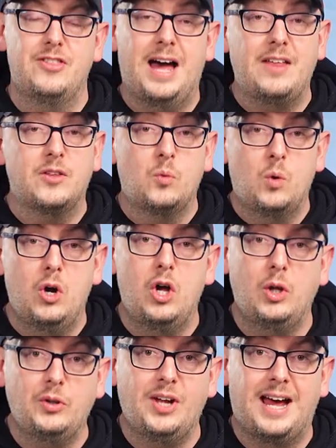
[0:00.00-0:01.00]
that the
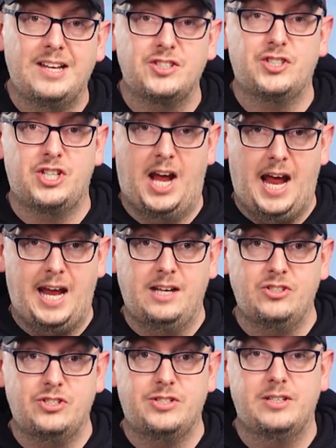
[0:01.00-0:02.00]
world has
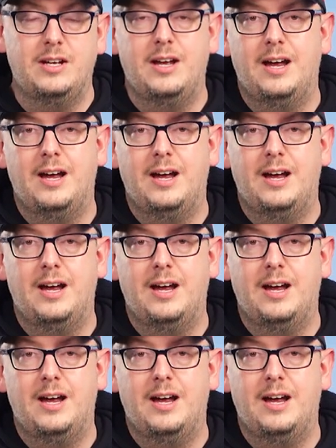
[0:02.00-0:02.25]
changed